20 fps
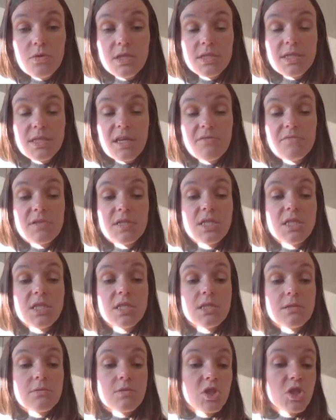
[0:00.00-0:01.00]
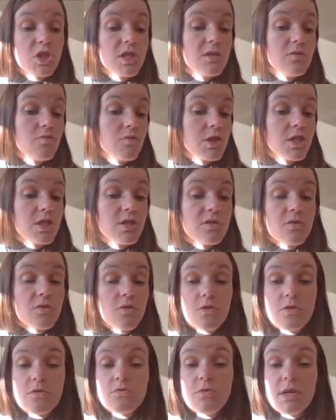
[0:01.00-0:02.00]
save this sheet, which is
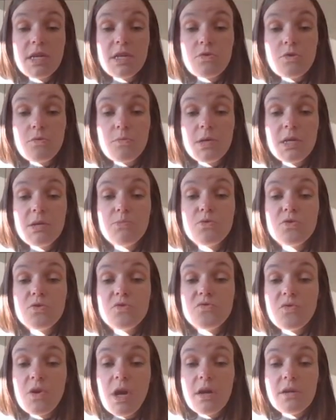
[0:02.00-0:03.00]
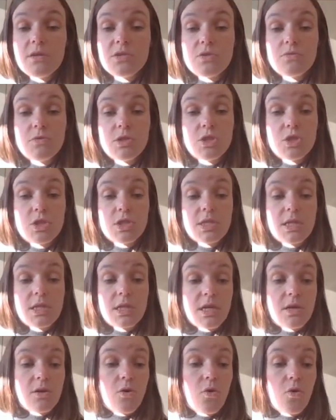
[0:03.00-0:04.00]
our GreyNorm input file. So we just
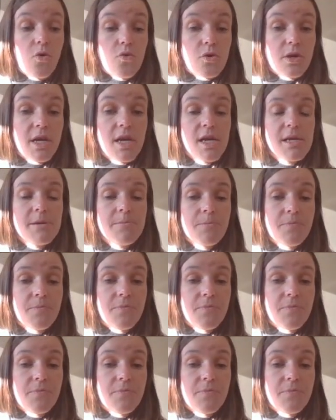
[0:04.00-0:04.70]
click OK.